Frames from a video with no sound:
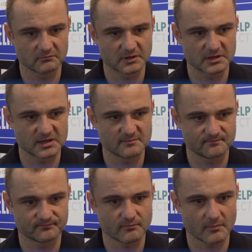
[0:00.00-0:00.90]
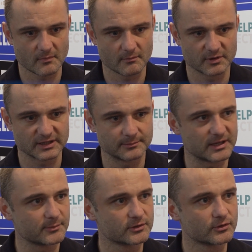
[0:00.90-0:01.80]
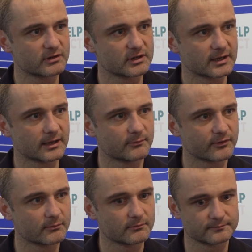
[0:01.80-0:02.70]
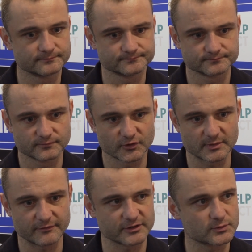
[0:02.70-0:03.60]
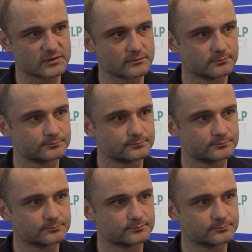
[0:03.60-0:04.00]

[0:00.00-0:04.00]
But let Blackburn know they're in a game from that first whistle.